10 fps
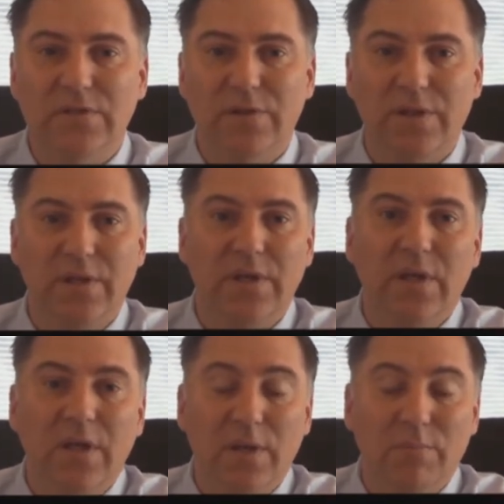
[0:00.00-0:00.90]
to the
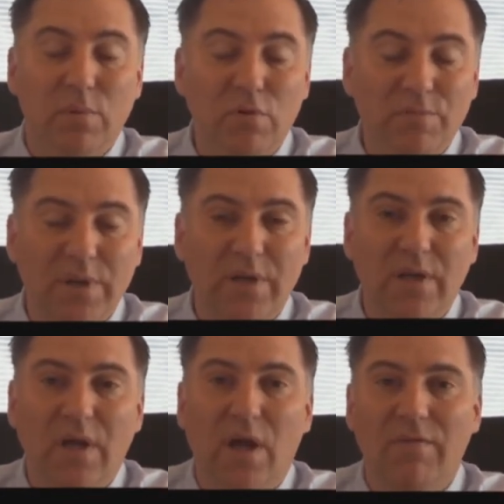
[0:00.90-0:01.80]
improvement
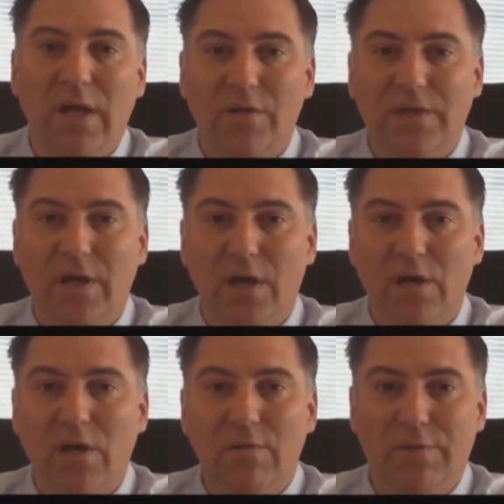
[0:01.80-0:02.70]
of
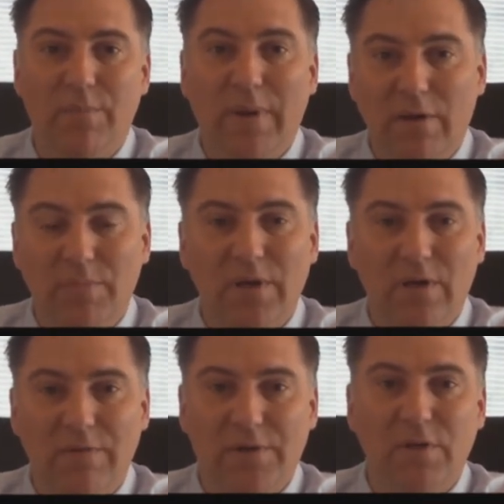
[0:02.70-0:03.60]
healthcare for the
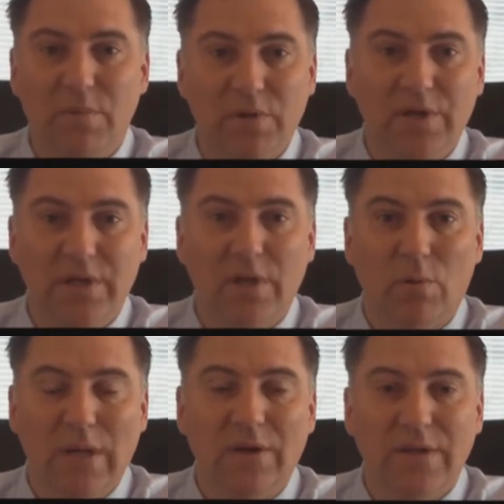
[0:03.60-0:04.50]
betterment of the community
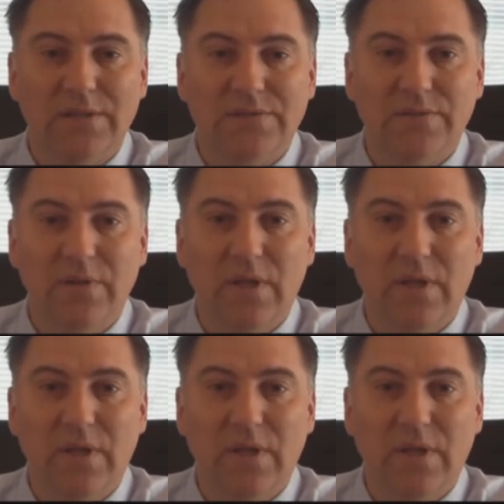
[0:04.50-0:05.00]
around us.